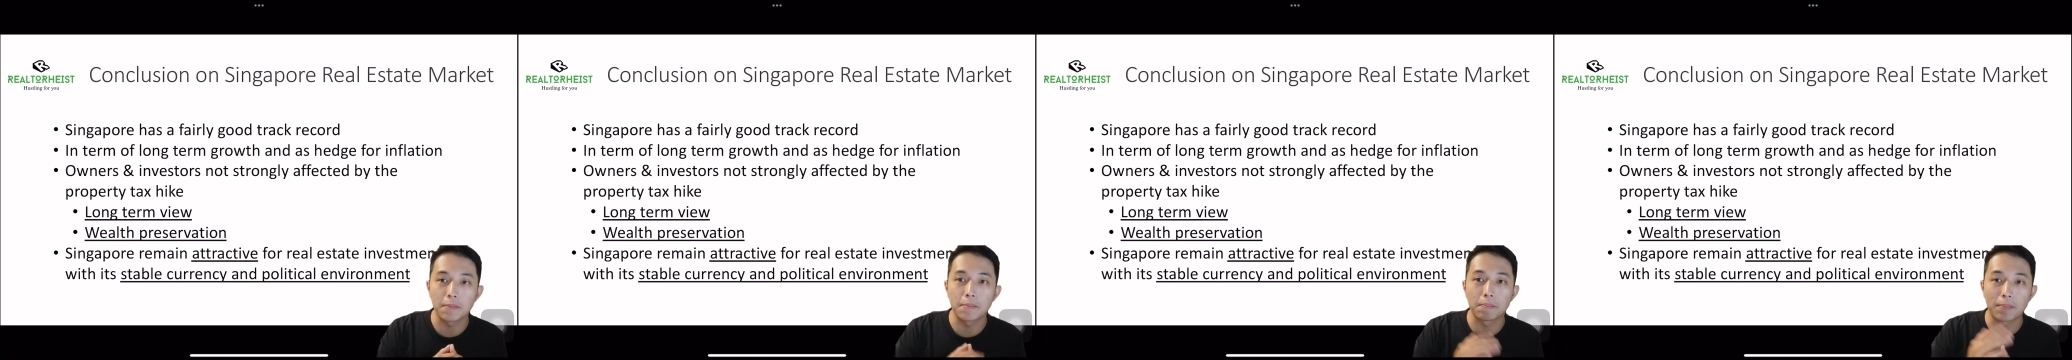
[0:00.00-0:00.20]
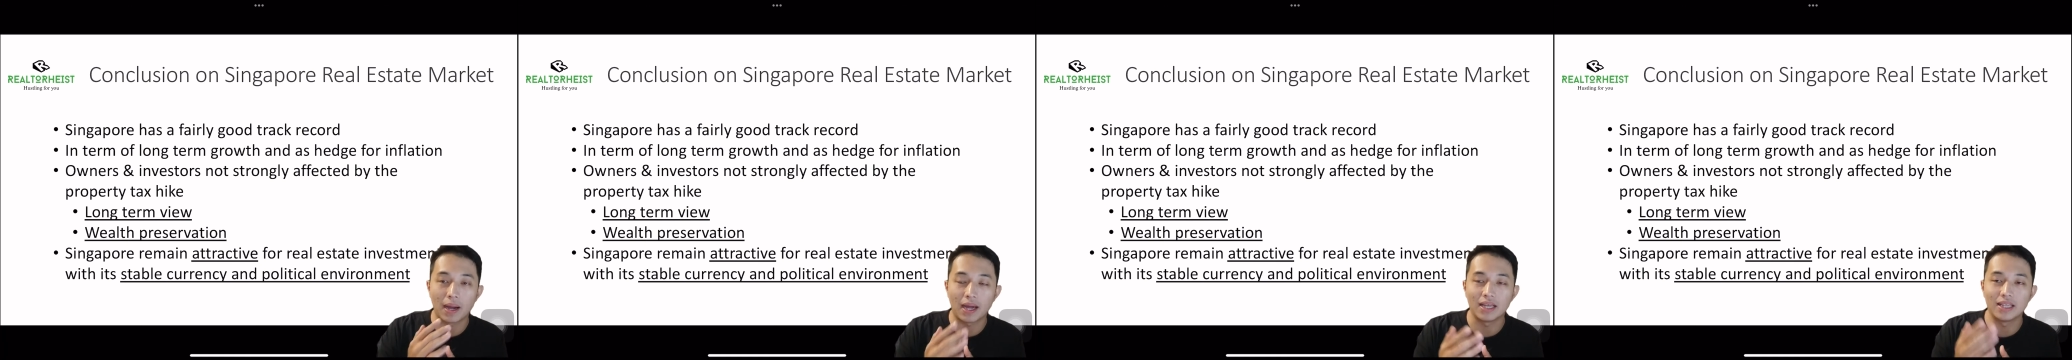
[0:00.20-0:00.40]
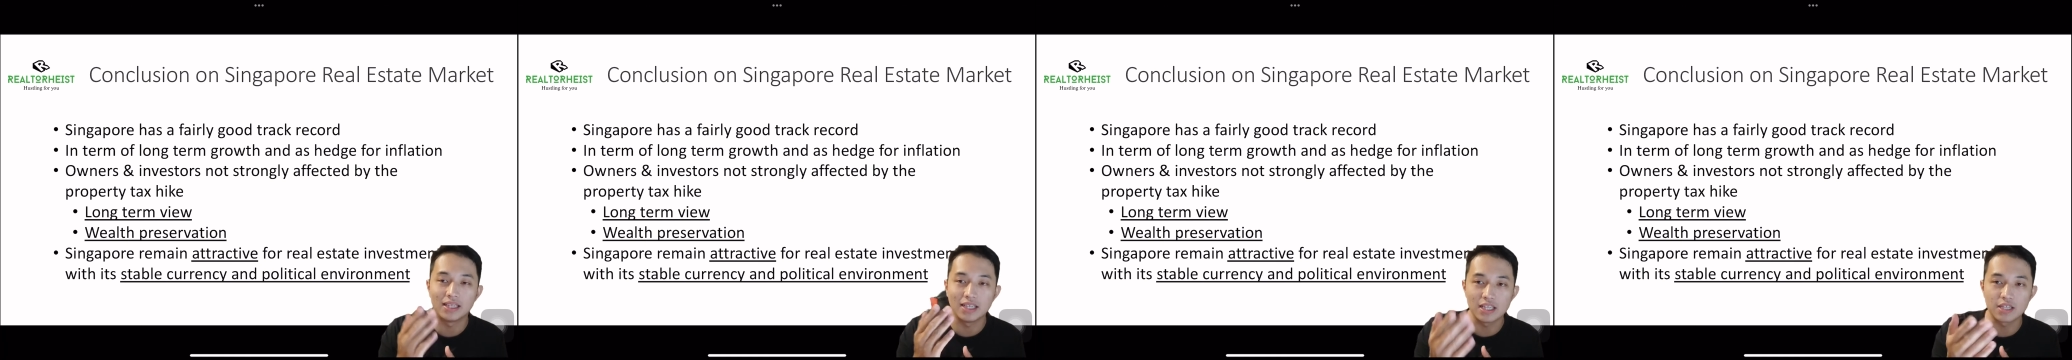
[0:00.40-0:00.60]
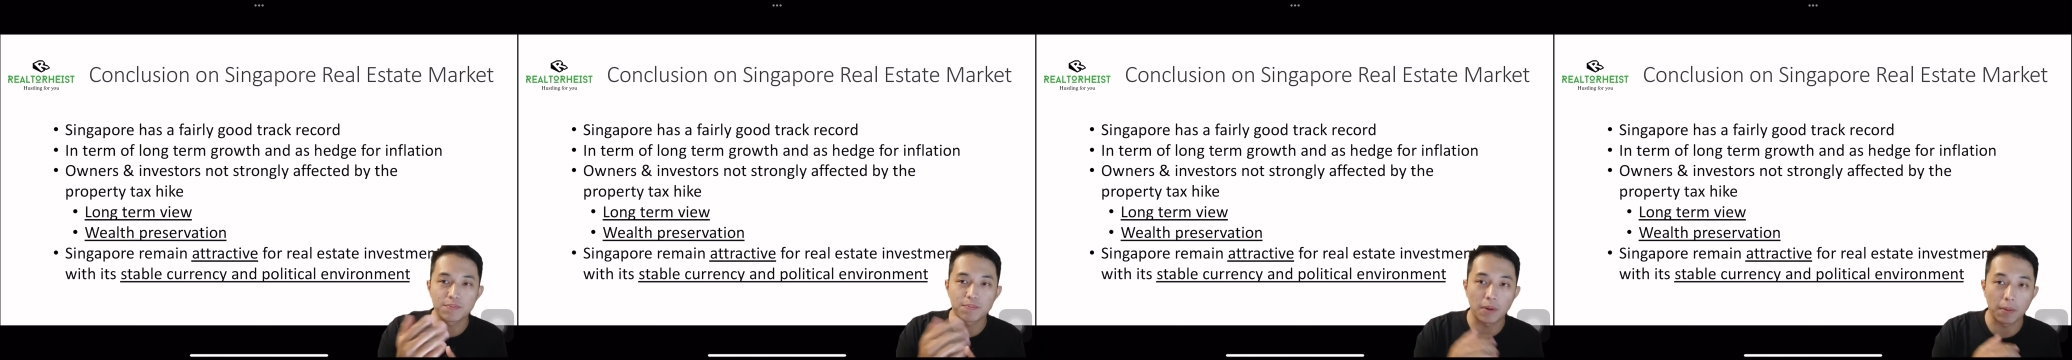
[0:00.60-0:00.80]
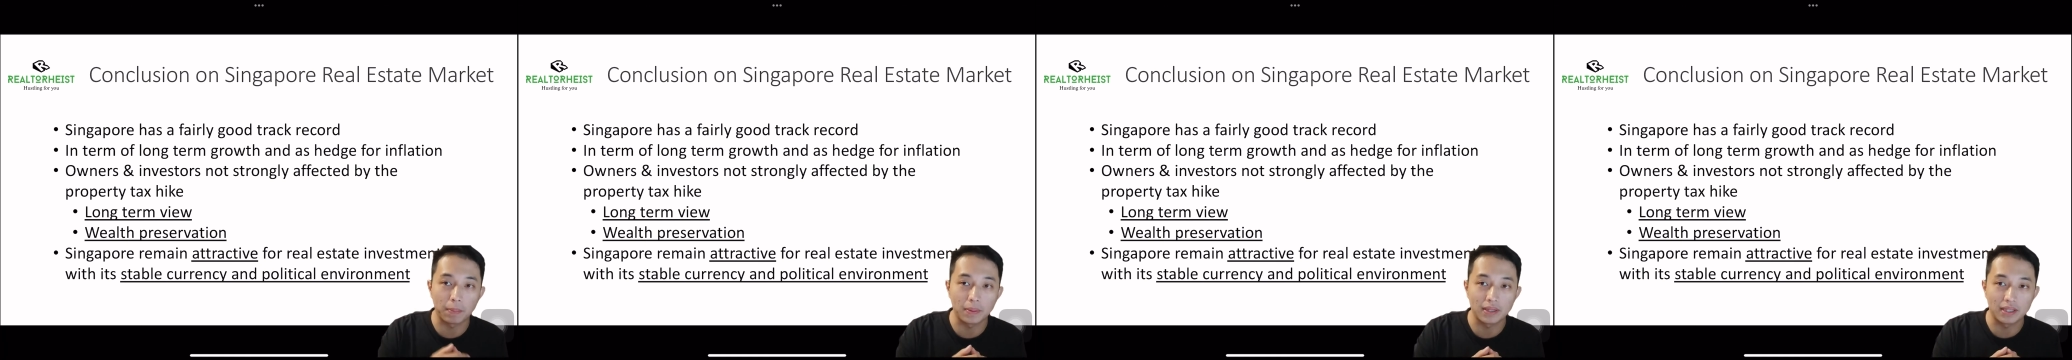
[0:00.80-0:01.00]
by this
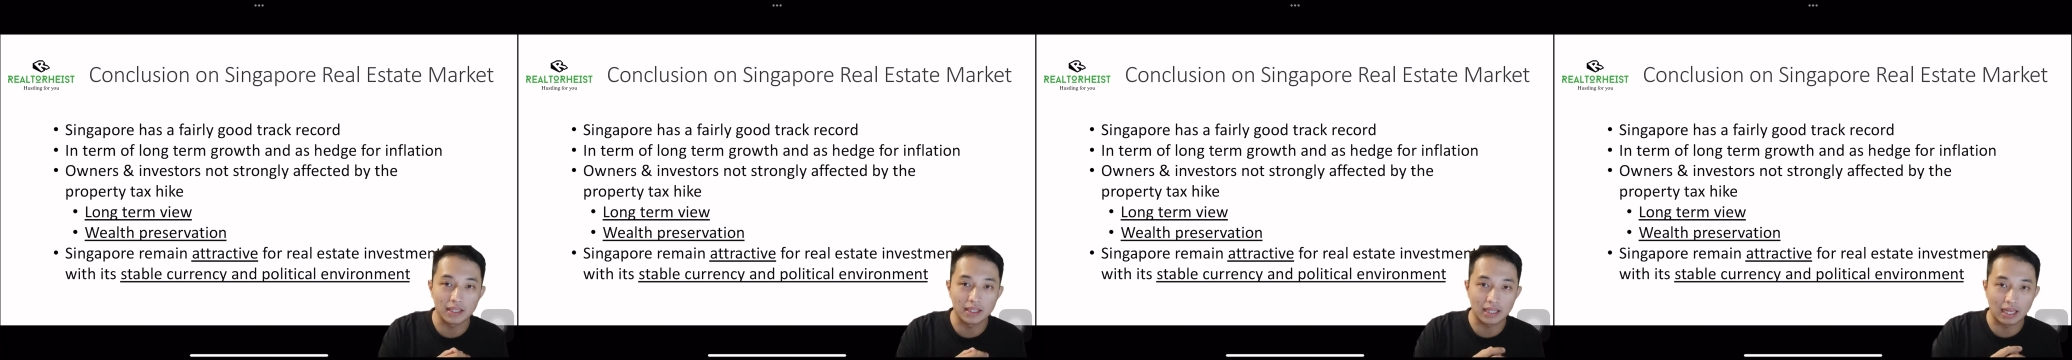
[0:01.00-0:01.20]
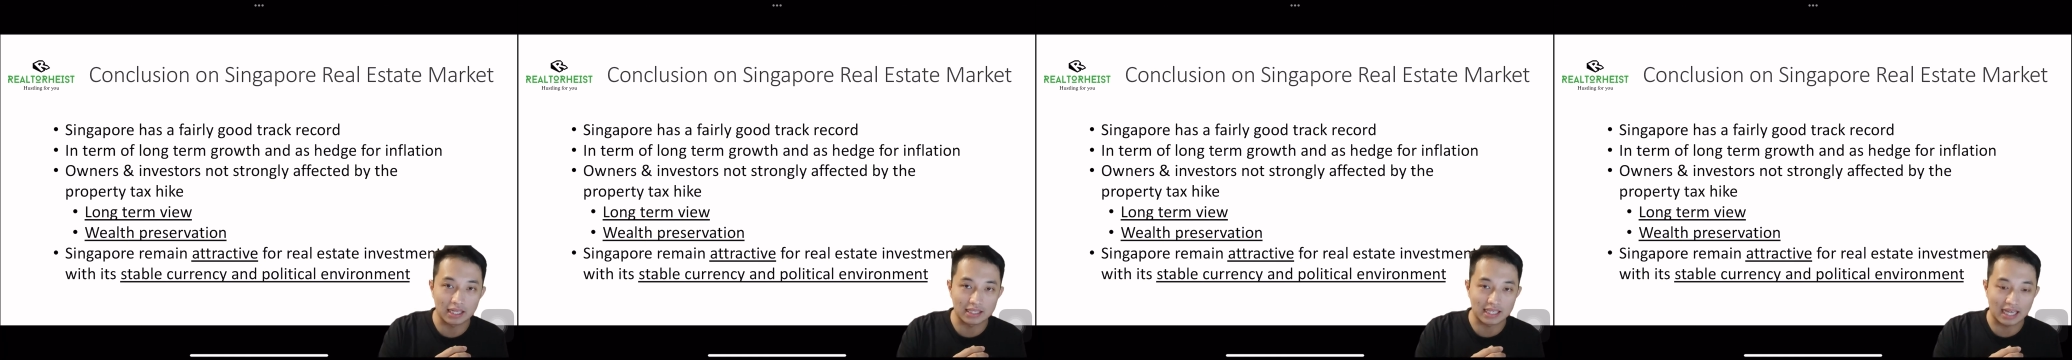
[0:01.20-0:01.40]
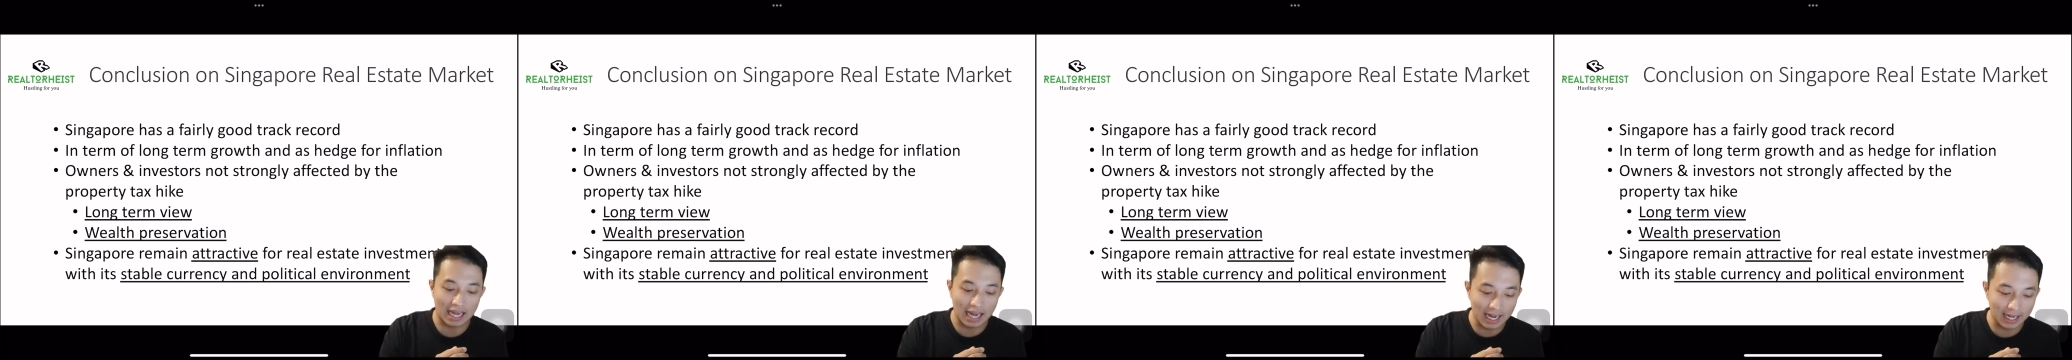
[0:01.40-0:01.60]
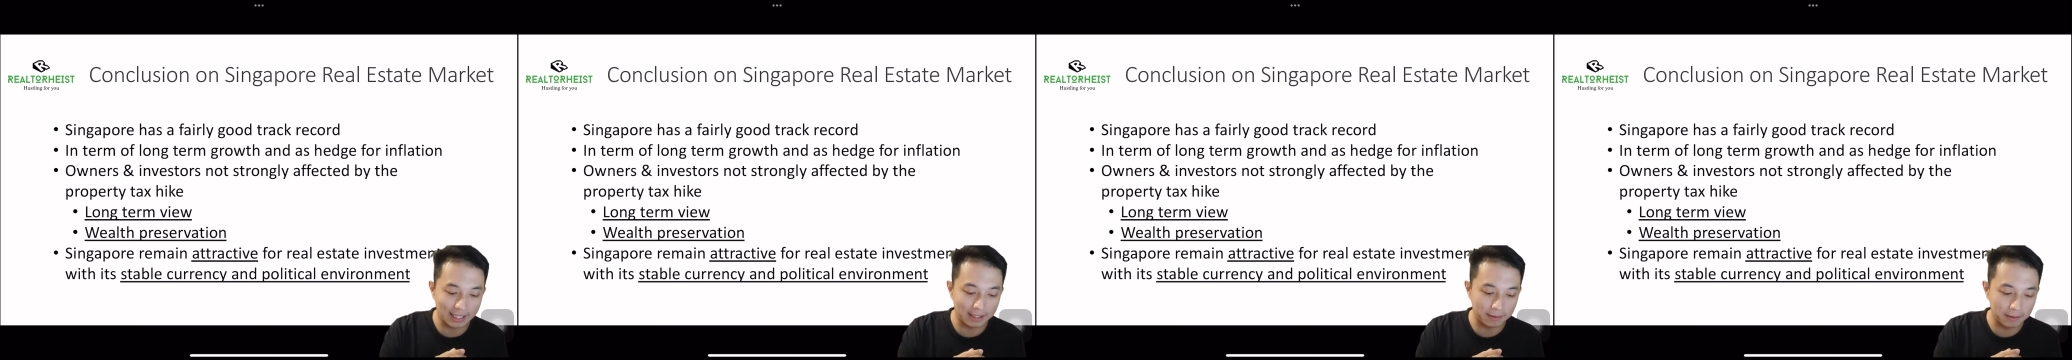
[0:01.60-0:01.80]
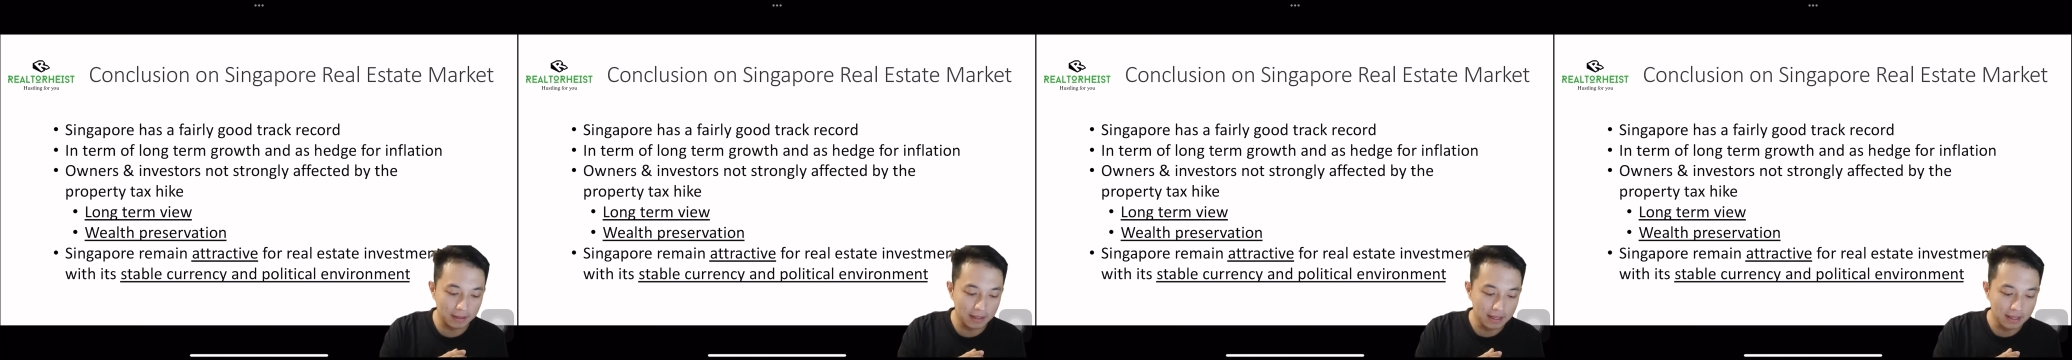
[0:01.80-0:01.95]
property tax hike,